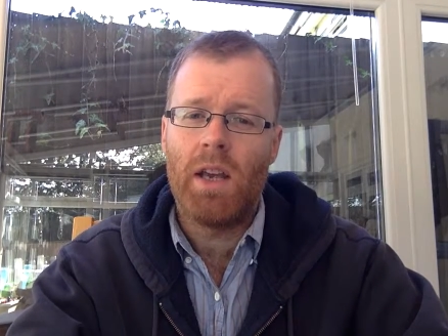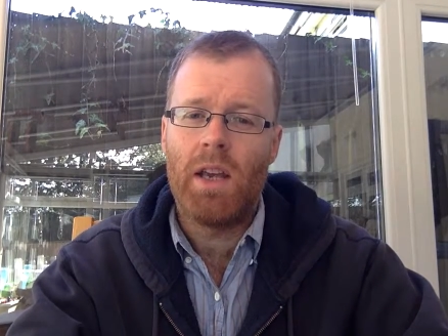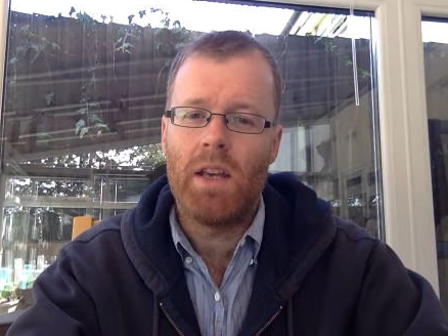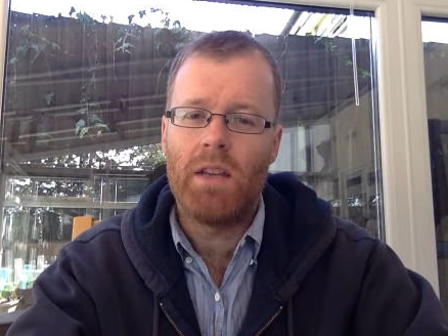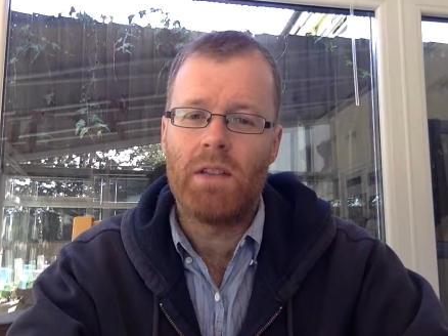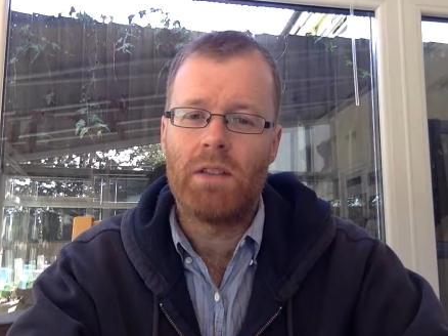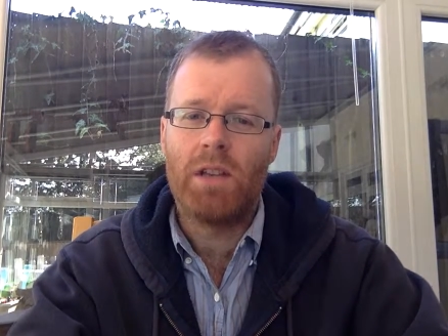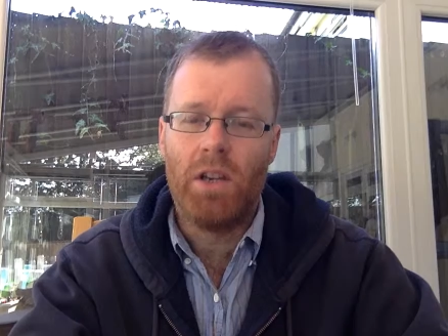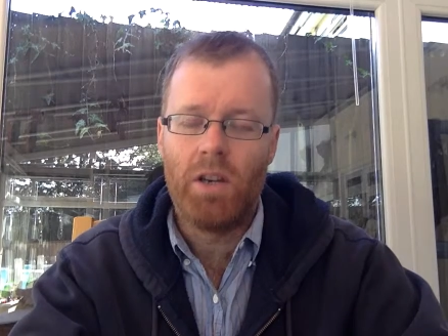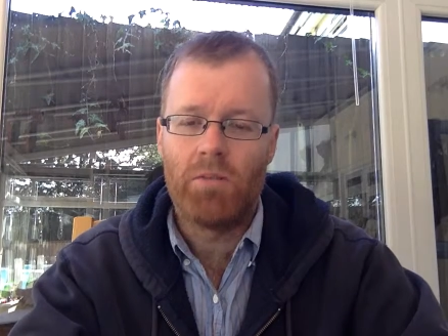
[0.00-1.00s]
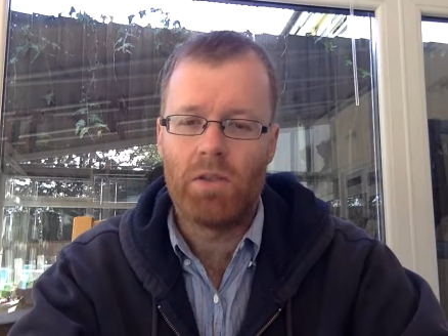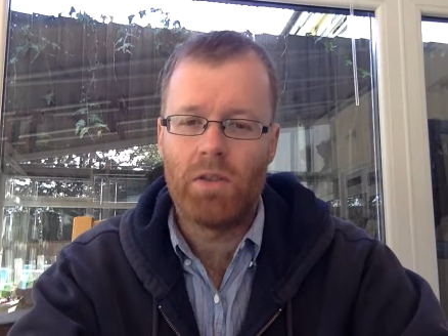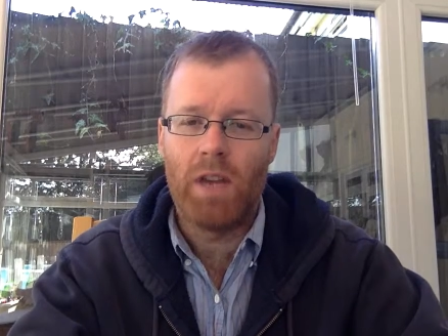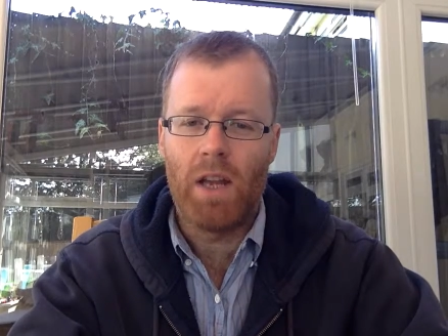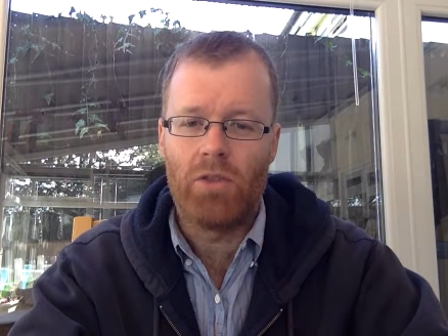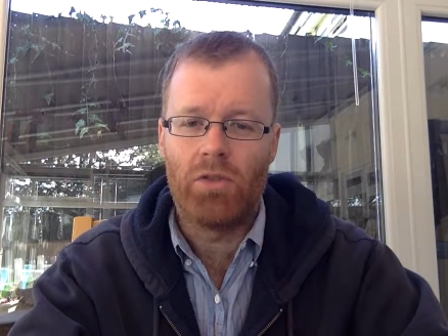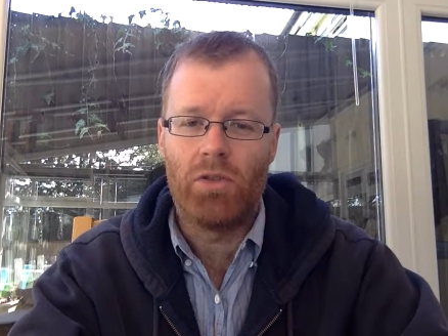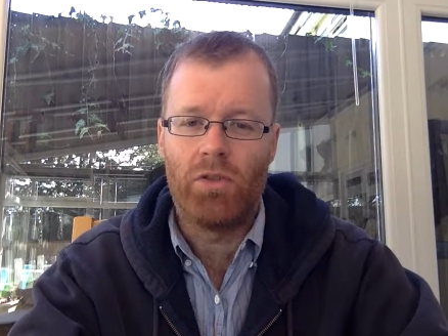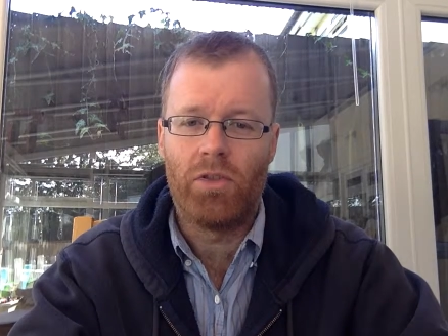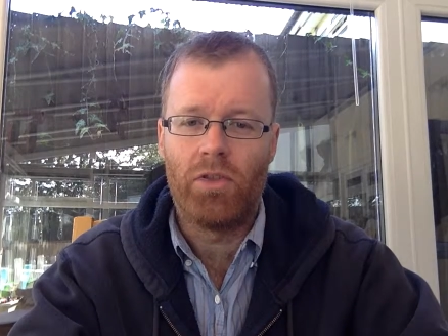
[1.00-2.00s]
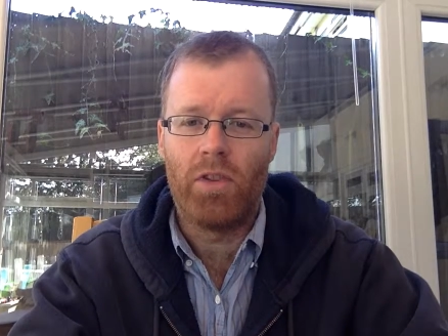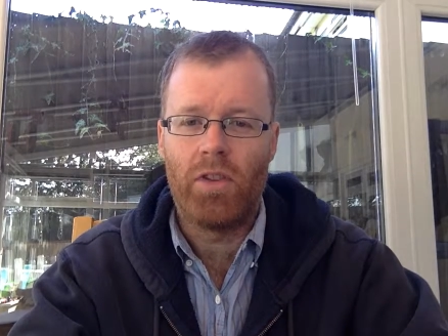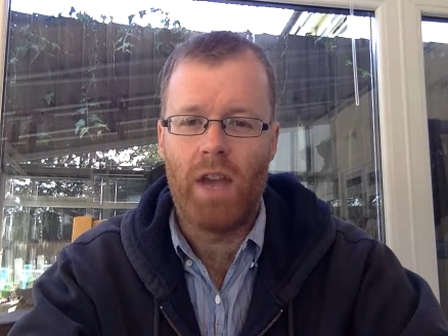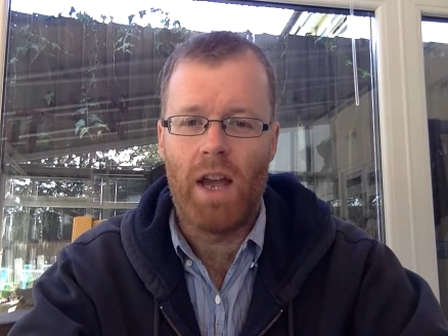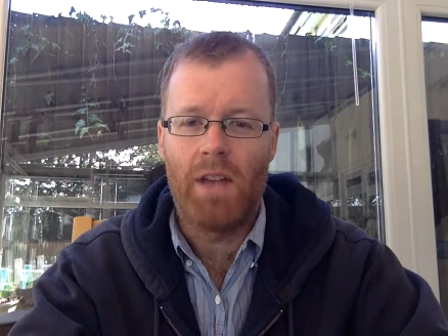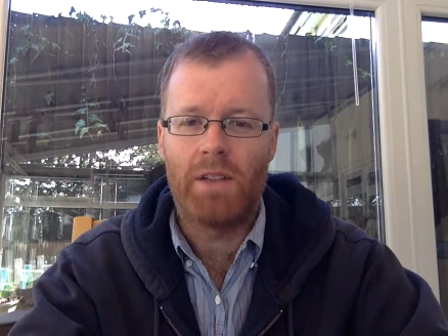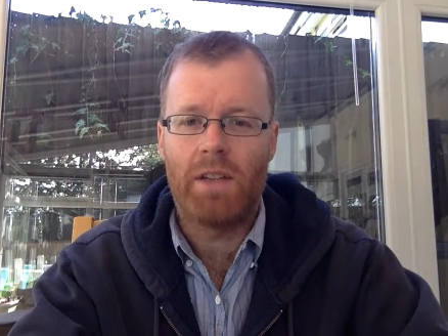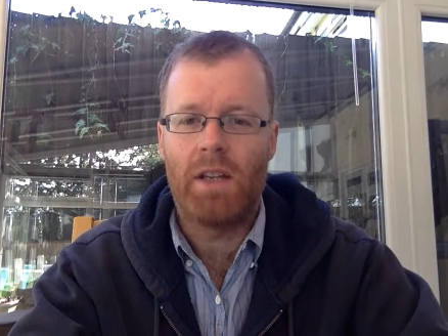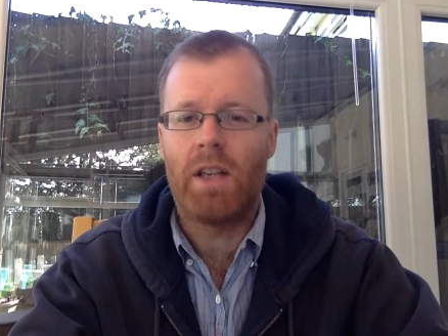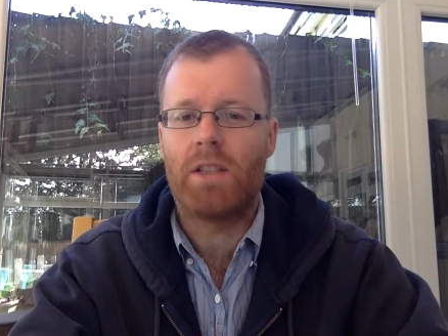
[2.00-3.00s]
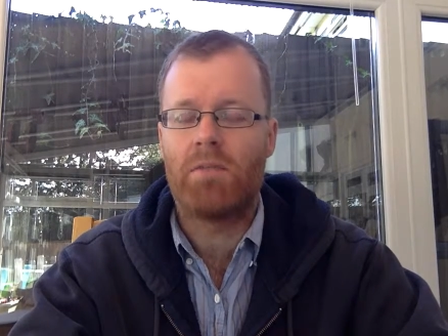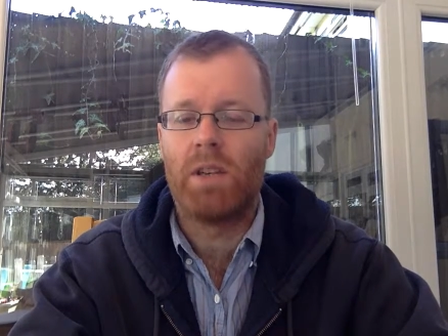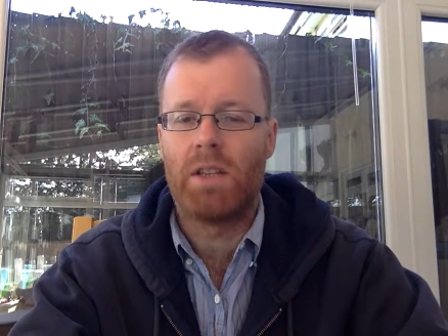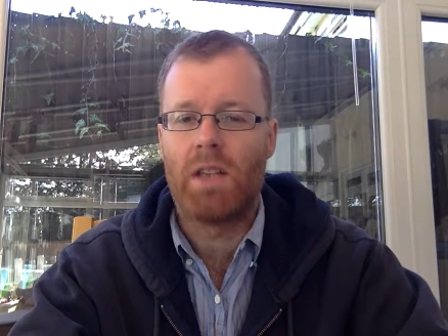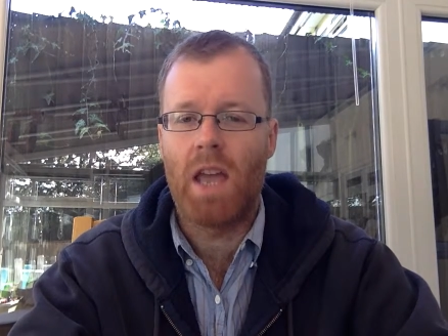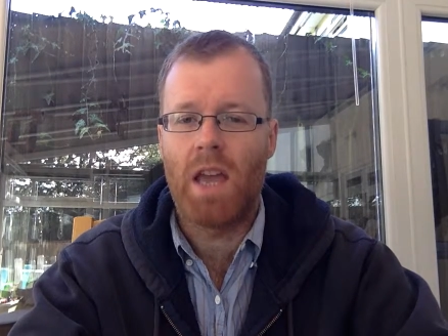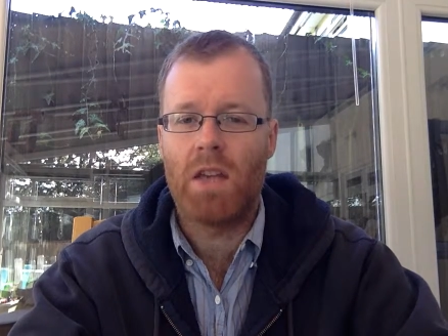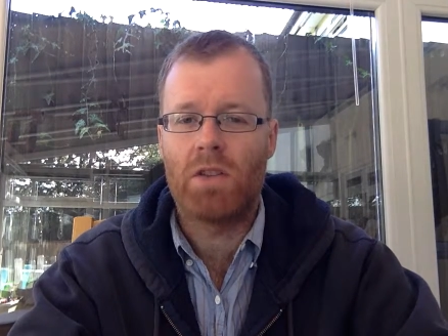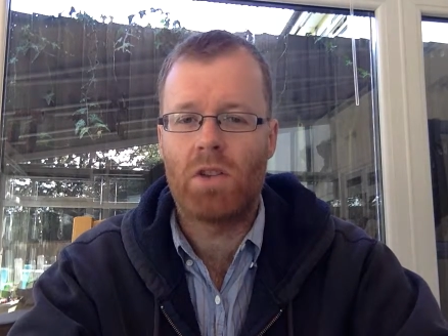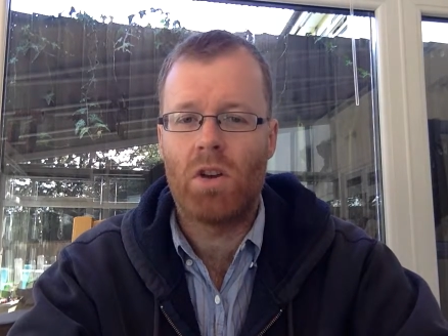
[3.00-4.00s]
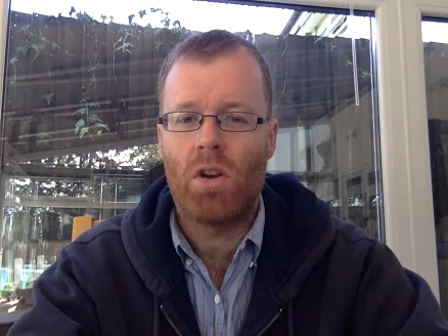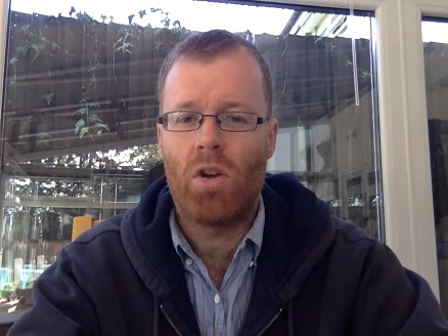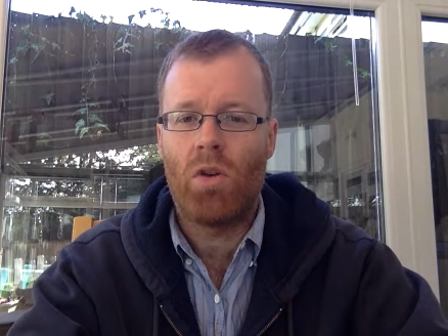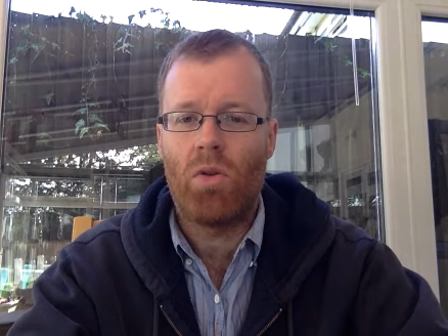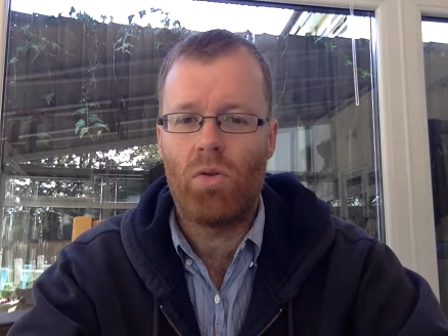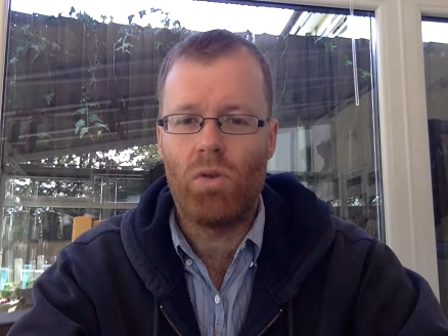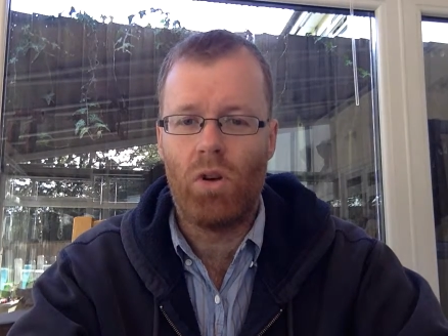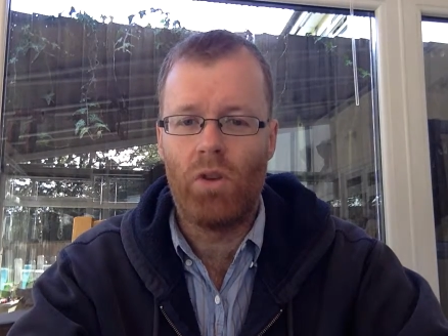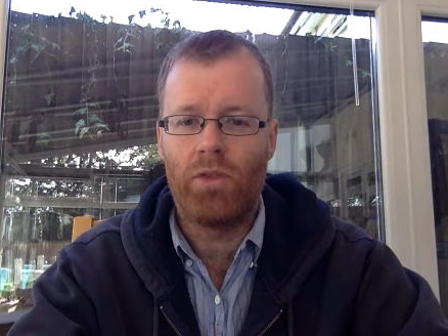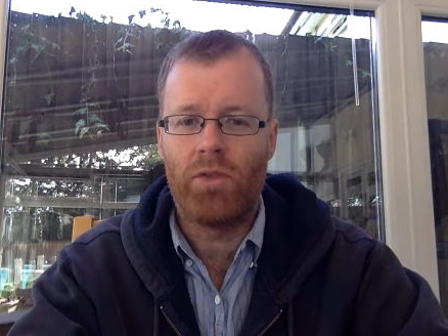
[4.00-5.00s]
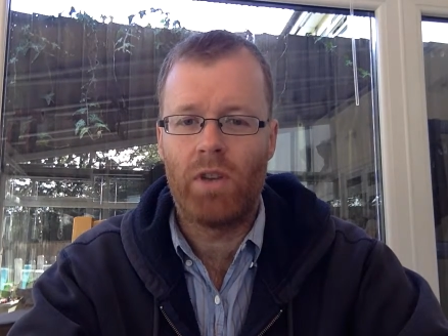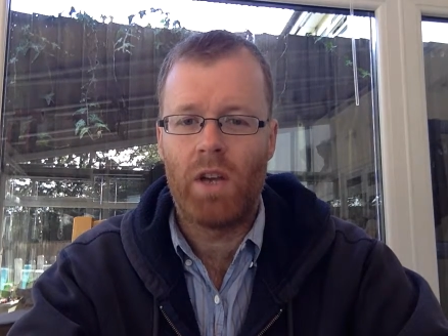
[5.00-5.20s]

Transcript: is the number of electrons that an atom has gained or lost